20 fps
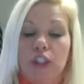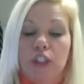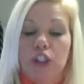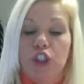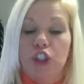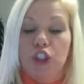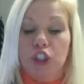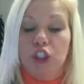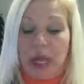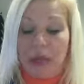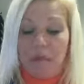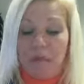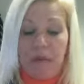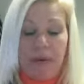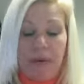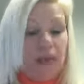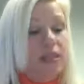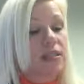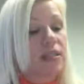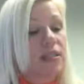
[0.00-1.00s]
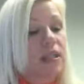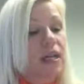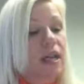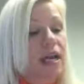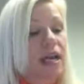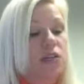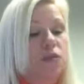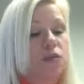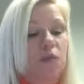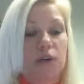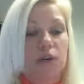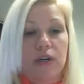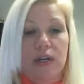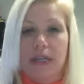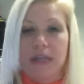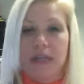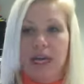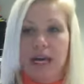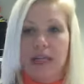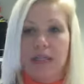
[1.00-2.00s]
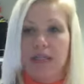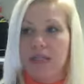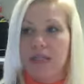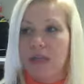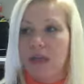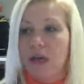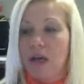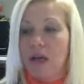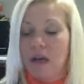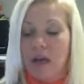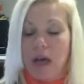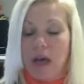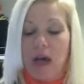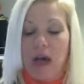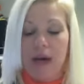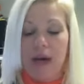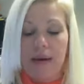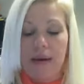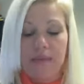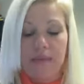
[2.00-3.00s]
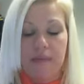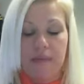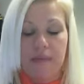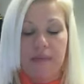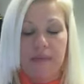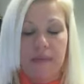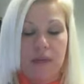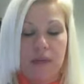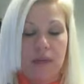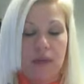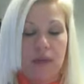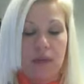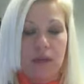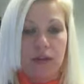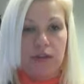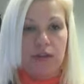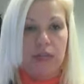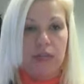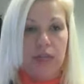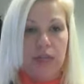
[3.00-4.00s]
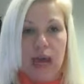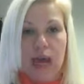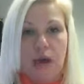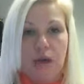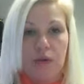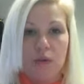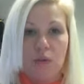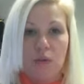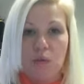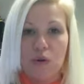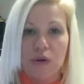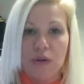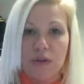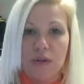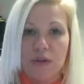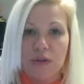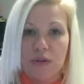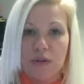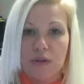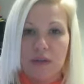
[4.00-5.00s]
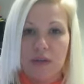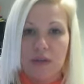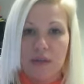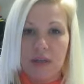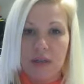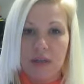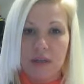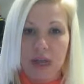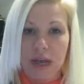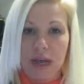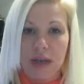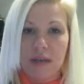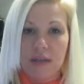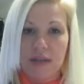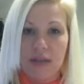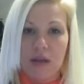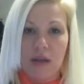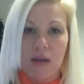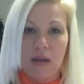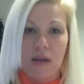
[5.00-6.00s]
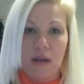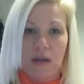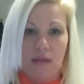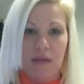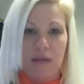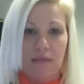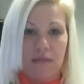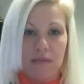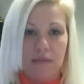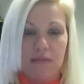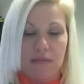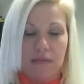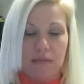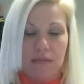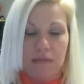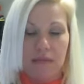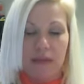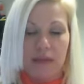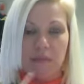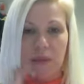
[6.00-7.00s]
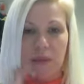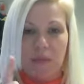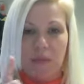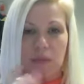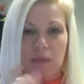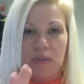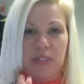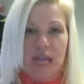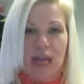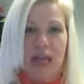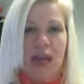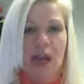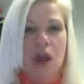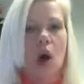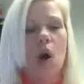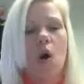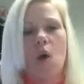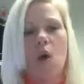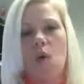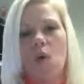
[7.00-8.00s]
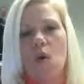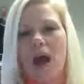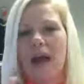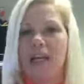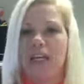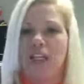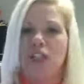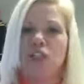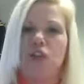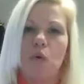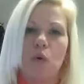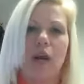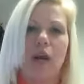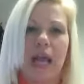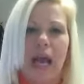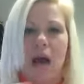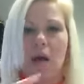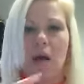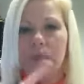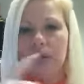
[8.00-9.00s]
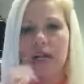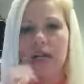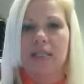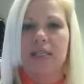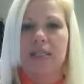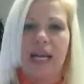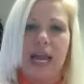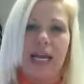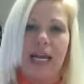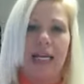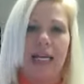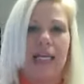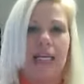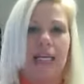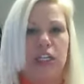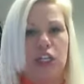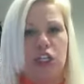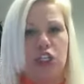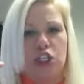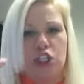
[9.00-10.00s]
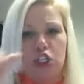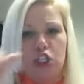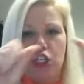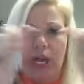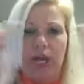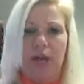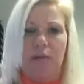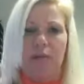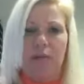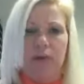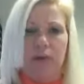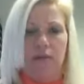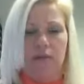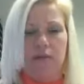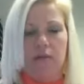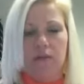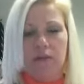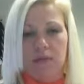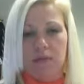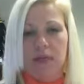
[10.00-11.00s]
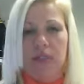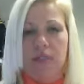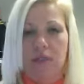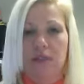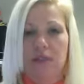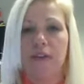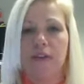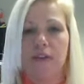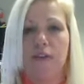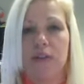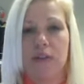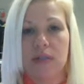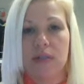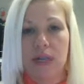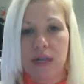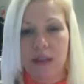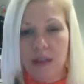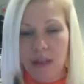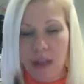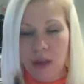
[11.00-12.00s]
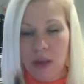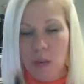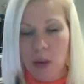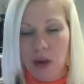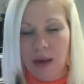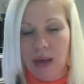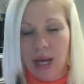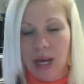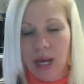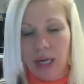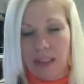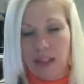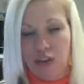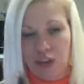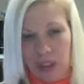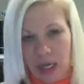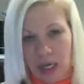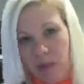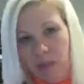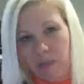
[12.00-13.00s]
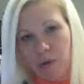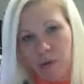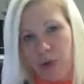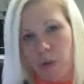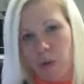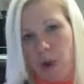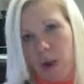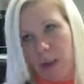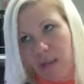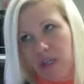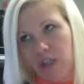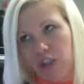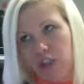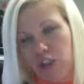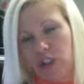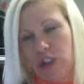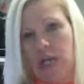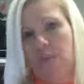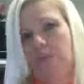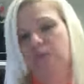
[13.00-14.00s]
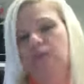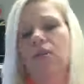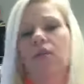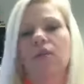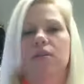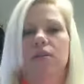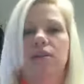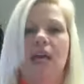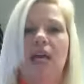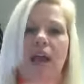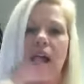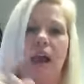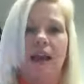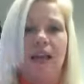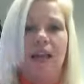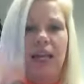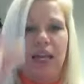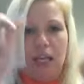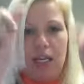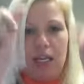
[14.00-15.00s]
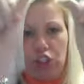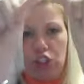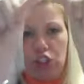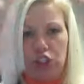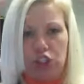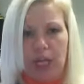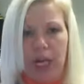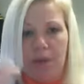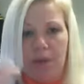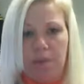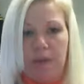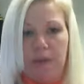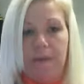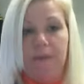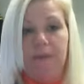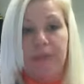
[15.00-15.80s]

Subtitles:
Shape is the next word, and that's to understand how the word is used in ASL. Deaf people will say, oh, I need to work out because I need shape. Basically, they're saying that they want to get in shape or they want to be in shape. So they'll say, I need shape.